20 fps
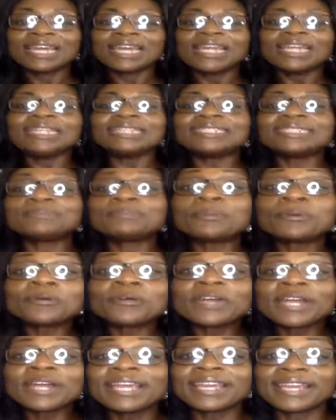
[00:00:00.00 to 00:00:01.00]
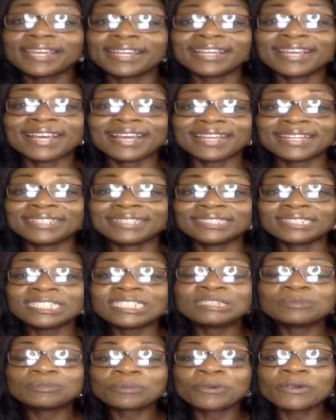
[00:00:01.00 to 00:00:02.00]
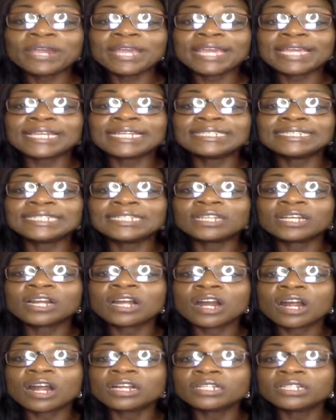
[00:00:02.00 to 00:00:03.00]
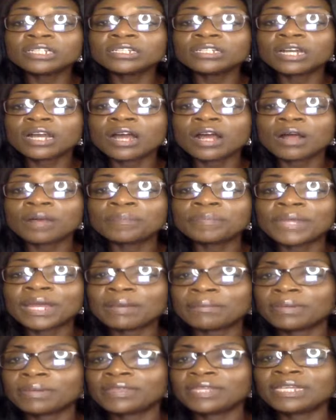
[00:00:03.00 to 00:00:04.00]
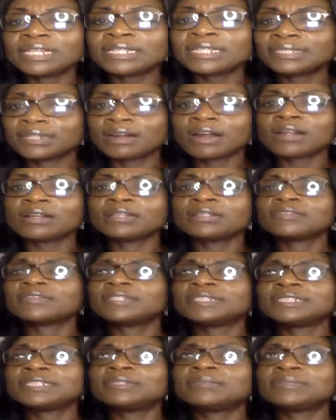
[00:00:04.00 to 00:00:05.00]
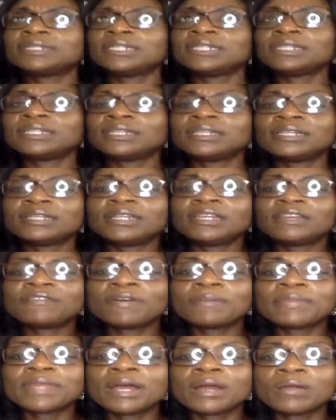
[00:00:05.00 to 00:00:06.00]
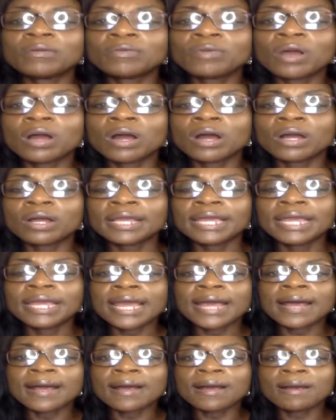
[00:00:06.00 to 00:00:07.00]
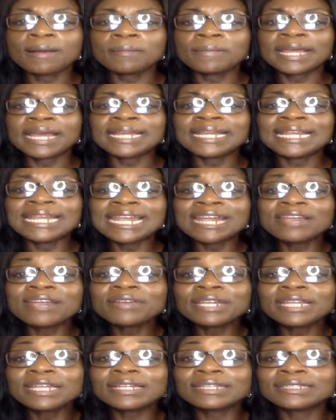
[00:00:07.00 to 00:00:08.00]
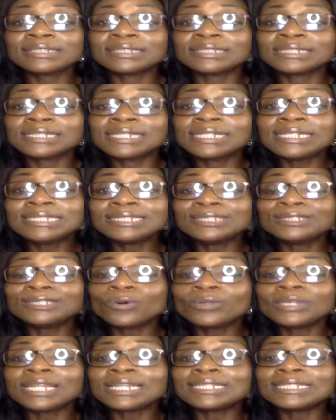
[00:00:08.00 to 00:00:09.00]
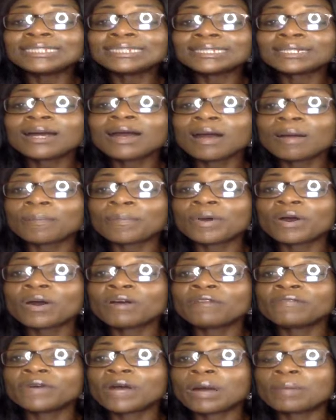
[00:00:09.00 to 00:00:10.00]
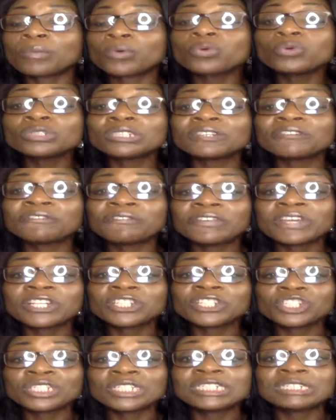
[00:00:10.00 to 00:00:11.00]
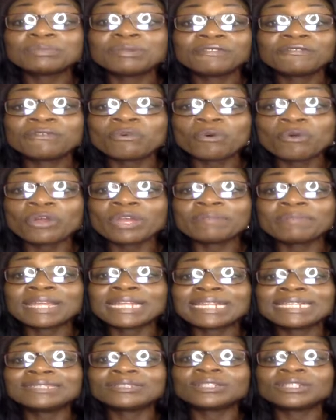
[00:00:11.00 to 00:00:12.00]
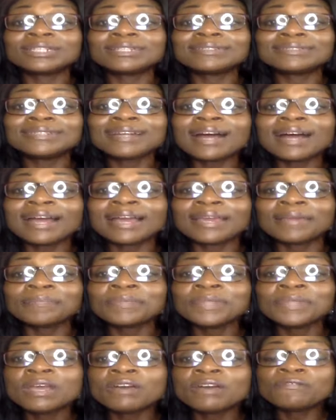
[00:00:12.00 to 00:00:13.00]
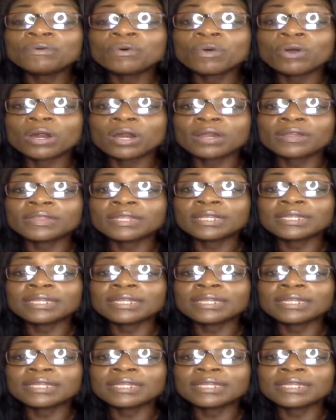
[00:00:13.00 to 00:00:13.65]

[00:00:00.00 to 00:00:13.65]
He's praying, guys. He's praying. He's in the garden. Um, I think it's the Garden of Gethsemane, if I'm not wrong. Um, and here it is. He's known that this cup of um, crucifixion is before him, that he's going to die for the